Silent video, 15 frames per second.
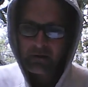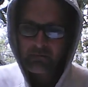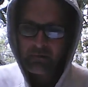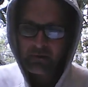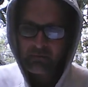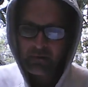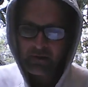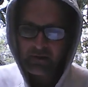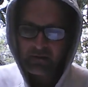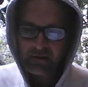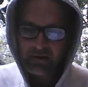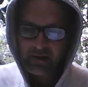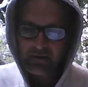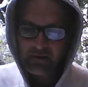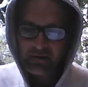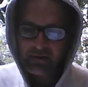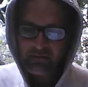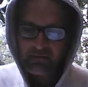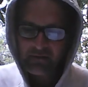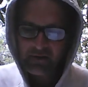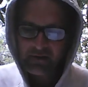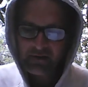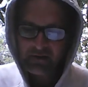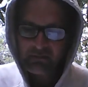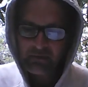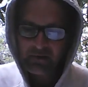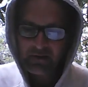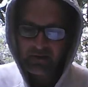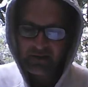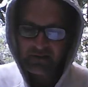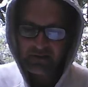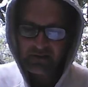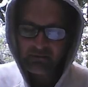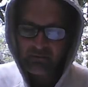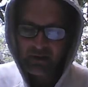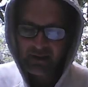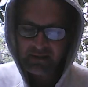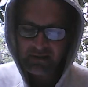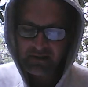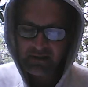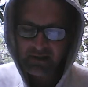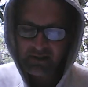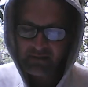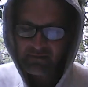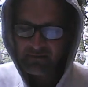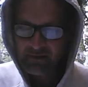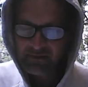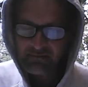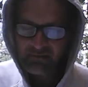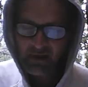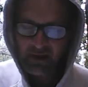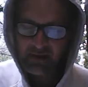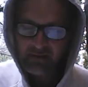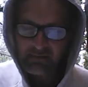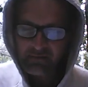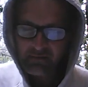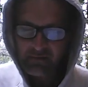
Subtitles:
one way or the other for the experience, the amazing gift of life.